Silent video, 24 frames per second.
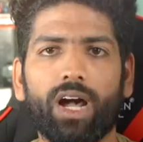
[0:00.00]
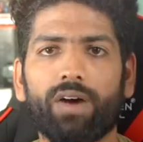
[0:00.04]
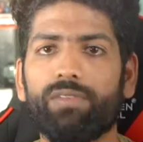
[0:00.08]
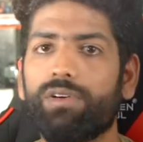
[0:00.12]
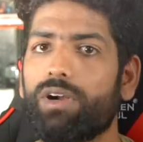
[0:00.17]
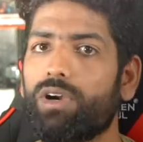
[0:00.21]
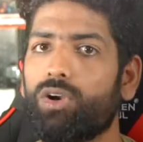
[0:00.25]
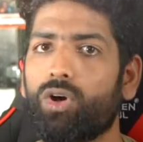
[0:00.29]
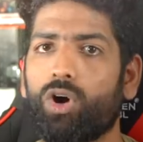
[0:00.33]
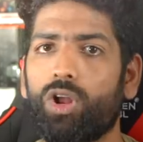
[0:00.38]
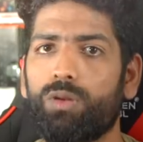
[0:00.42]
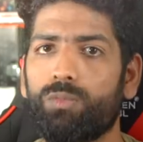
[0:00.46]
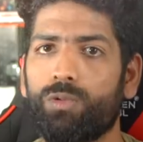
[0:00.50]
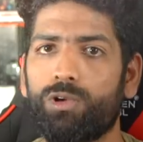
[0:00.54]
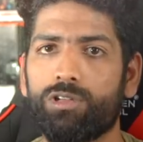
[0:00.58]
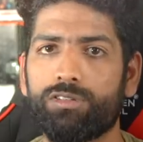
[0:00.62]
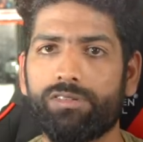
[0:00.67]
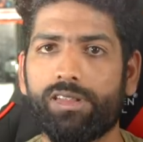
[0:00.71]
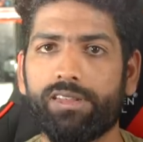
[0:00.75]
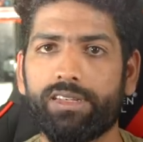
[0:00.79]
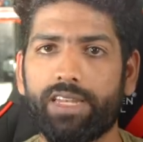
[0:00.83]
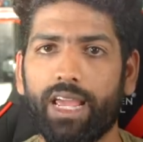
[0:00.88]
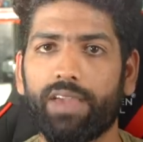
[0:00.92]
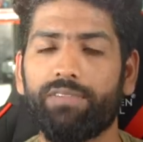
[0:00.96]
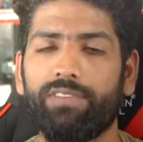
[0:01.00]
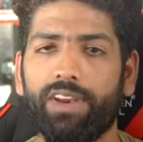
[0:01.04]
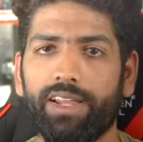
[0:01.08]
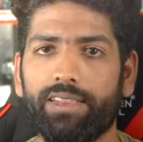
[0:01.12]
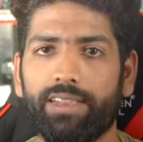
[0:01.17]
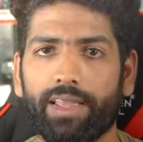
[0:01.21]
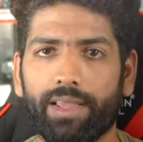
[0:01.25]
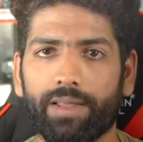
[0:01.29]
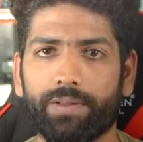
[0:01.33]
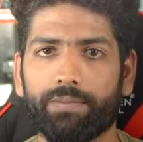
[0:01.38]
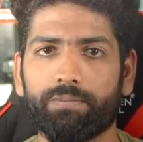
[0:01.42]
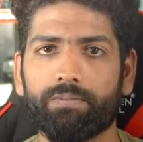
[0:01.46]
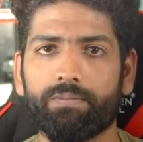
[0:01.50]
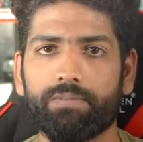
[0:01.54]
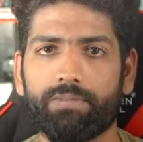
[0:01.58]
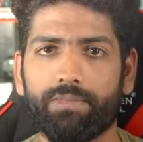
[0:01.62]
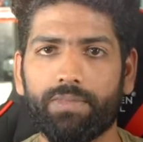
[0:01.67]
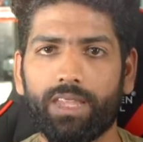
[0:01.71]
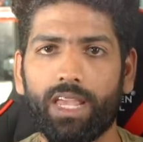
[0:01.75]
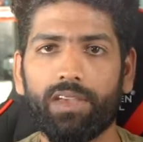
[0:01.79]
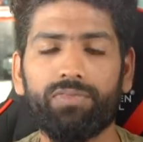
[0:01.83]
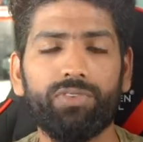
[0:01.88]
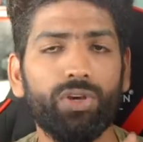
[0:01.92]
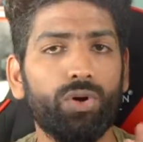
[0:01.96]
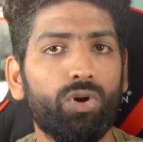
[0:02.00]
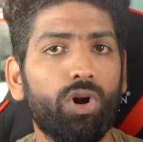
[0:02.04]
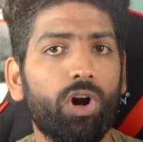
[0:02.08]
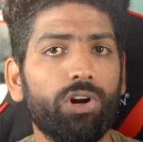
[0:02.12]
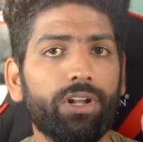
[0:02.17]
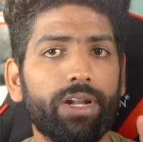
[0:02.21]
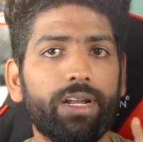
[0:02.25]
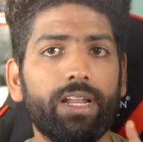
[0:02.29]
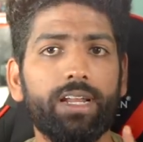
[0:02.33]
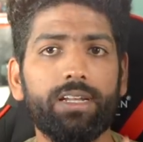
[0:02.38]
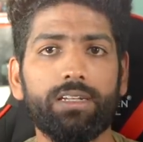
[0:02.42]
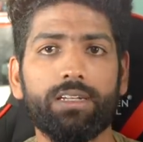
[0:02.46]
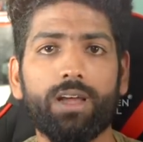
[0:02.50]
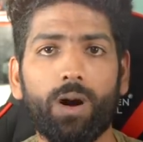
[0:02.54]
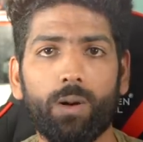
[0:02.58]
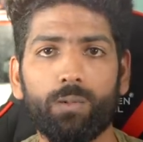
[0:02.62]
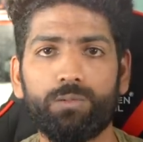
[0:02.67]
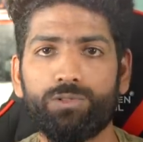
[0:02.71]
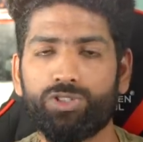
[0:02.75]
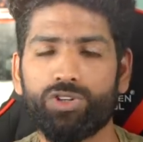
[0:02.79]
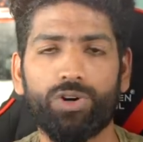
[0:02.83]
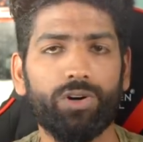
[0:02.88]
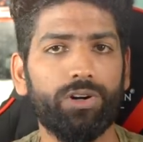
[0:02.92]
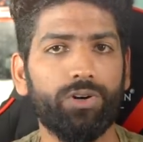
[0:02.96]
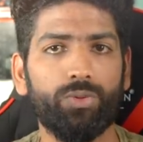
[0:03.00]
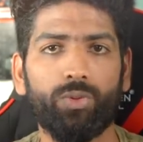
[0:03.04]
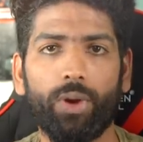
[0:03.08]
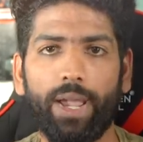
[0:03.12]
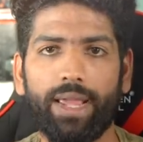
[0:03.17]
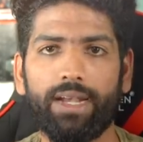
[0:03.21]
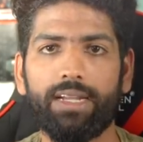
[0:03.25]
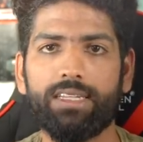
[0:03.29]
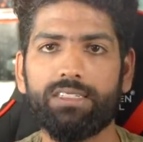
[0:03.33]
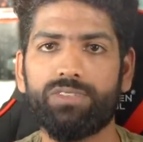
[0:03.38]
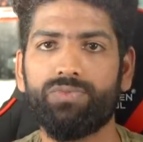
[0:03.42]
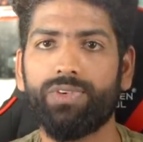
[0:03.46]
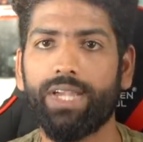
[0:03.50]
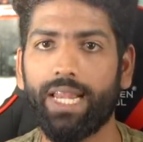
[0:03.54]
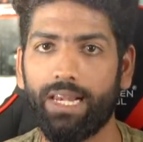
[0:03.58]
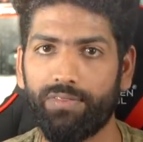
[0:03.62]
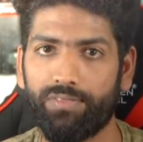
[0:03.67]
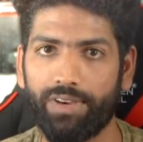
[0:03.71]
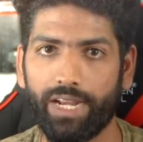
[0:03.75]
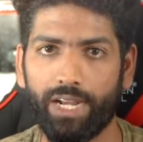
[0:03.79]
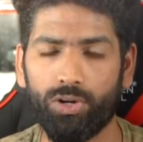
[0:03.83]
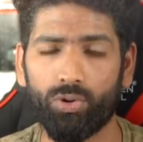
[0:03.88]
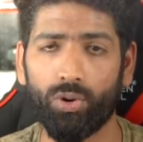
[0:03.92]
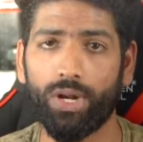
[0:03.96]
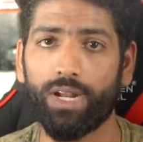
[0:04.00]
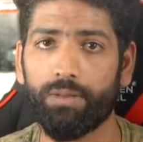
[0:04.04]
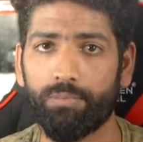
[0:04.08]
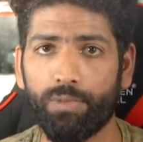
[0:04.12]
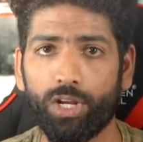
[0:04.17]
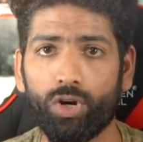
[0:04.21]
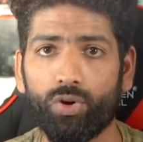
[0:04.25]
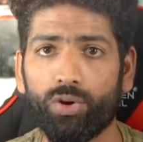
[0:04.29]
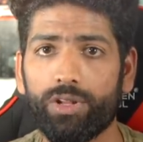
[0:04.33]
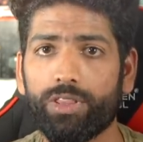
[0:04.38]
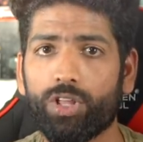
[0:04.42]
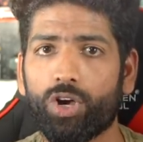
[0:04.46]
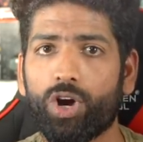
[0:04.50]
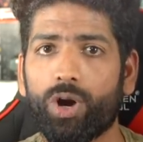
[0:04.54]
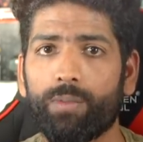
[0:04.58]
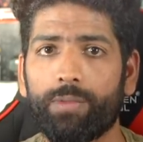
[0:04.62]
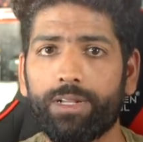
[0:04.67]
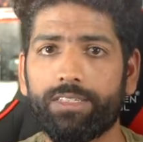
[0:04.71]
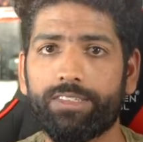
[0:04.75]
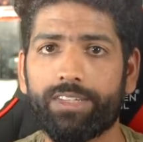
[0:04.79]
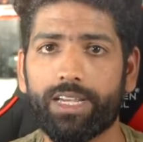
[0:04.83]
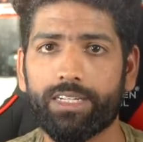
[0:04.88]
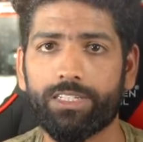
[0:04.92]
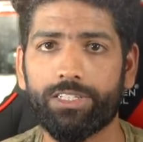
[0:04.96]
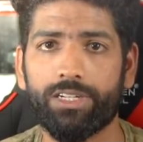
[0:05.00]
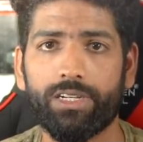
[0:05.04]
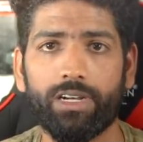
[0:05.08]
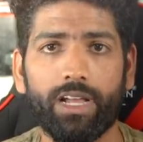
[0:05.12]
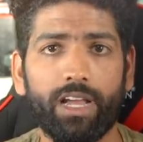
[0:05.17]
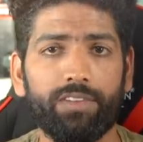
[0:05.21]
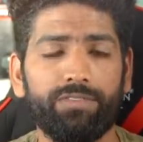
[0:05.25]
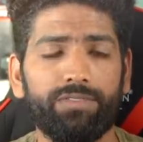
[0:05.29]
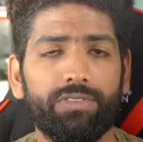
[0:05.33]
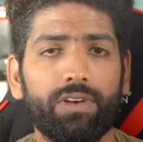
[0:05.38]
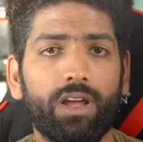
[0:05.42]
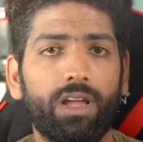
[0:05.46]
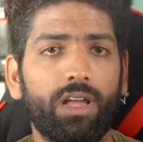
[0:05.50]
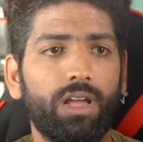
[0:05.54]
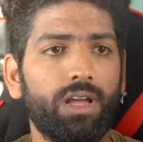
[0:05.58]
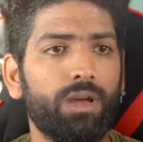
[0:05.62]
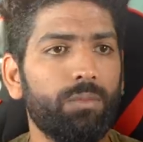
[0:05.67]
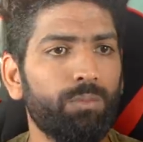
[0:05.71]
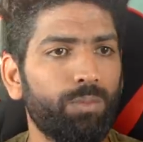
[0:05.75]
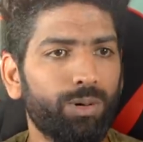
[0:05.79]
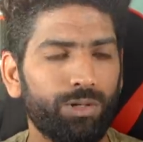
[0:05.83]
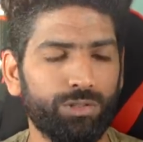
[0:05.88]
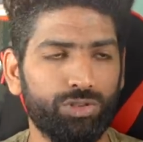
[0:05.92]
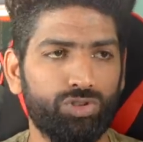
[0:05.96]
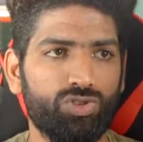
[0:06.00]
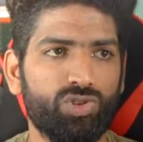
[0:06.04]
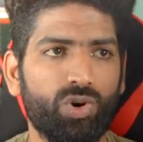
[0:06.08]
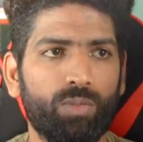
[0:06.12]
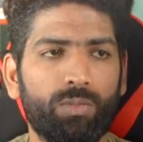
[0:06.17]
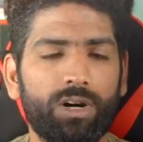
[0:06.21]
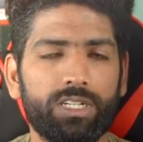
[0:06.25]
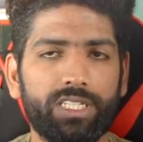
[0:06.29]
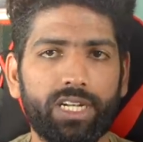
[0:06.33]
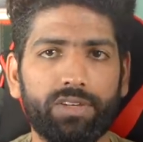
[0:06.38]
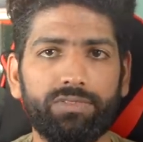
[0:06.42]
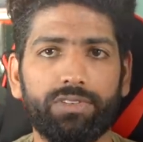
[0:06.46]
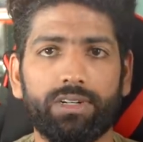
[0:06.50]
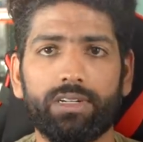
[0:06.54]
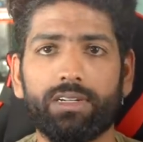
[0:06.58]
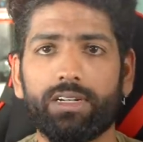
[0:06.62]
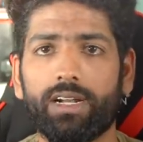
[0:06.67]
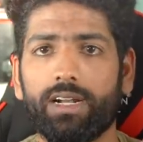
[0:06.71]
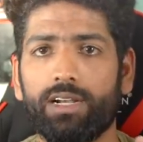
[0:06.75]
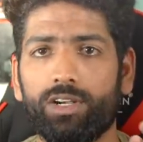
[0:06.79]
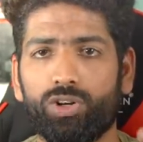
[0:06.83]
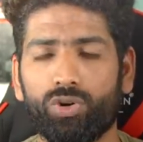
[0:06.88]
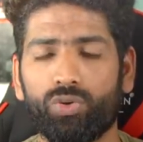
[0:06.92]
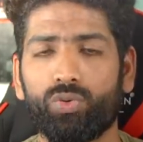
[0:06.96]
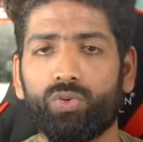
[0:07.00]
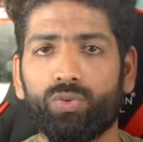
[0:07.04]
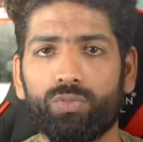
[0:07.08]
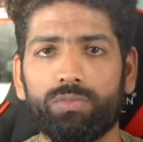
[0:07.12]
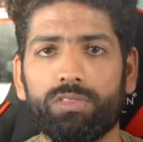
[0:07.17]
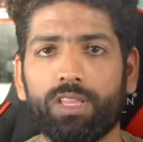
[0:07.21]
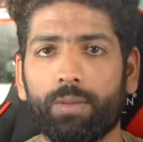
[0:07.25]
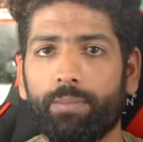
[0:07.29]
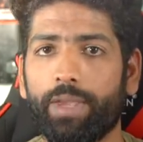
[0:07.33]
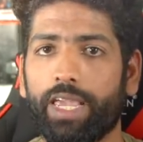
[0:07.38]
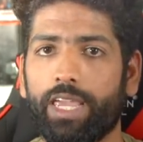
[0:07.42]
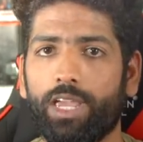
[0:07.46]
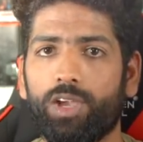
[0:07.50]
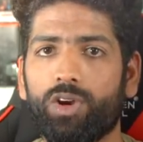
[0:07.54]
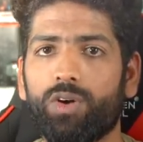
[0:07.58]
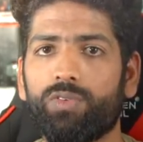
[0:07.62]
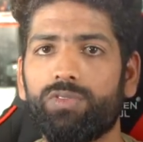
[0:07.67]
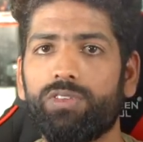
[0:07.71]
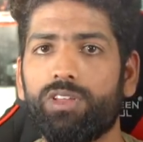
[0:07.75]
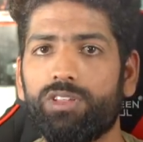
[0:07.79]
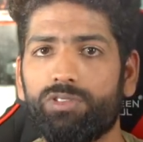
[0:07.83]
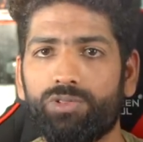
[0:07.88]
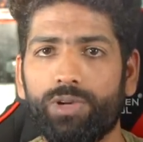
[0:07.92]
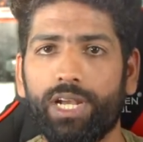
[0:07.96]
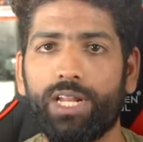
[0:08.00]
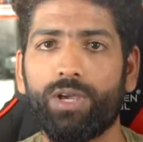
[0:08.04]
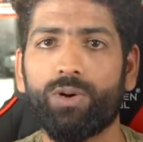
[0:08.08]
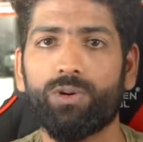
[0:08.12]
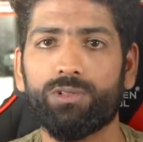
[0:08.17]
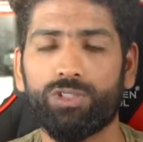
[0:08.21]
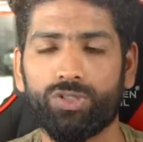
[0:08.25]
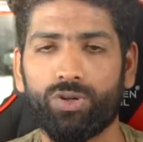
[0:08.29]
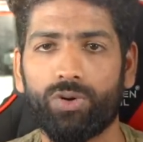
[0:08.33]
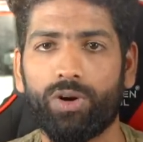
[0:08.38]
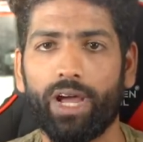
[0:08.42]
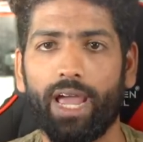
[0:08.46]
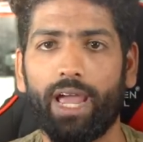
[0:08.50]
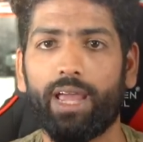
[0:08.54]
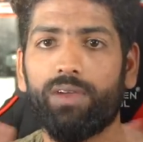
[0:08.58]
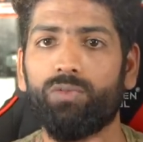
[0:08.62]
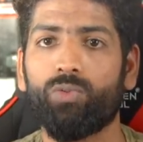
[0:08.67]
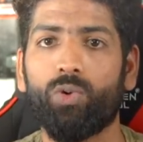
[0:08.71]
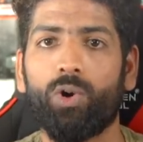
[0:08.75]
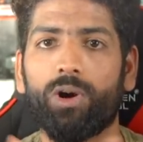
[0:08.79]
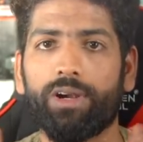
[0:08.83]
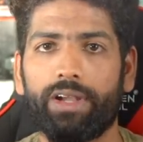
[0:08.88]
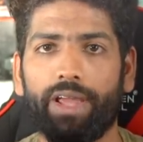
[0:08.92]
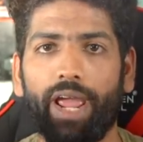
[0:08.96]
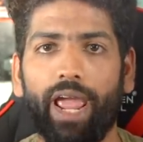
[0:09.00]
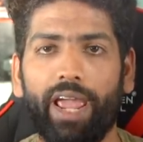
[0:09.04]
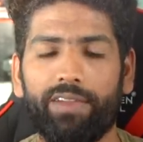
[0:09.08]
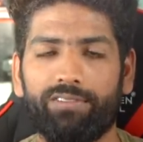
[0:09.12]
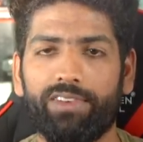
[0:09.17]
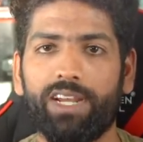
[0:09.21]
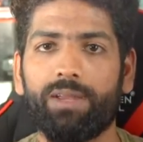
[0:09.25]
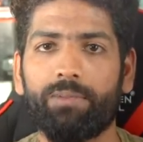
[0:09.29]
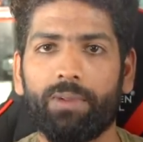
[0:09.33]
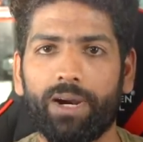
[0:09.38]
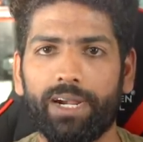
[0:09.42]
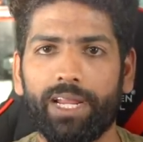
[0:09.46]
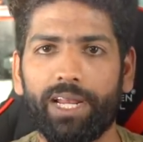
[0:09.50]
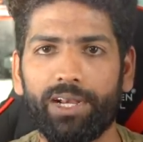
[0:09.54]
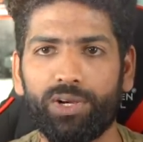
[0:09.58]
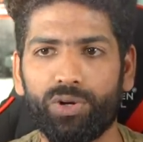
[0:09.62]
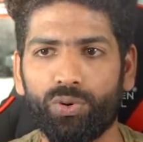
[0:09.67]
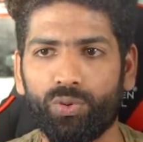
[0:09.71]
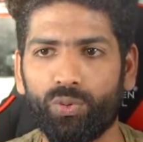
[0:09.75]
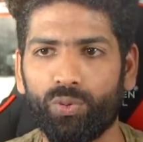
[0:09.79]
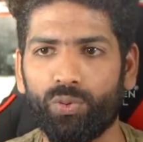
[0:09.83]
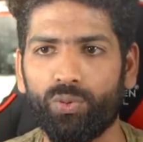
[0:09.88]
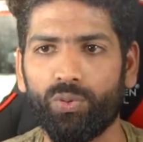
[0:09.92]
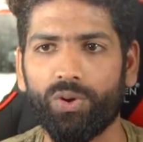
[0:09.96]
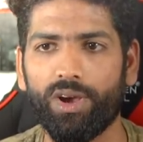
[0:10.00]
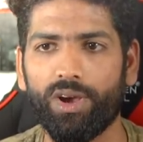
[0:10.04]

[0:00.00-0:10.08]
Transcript: covered almost everything. If you got any doubts or queries, feel free to let me know in the comment section. I've put so much effort into the making of this video, so I want everybody to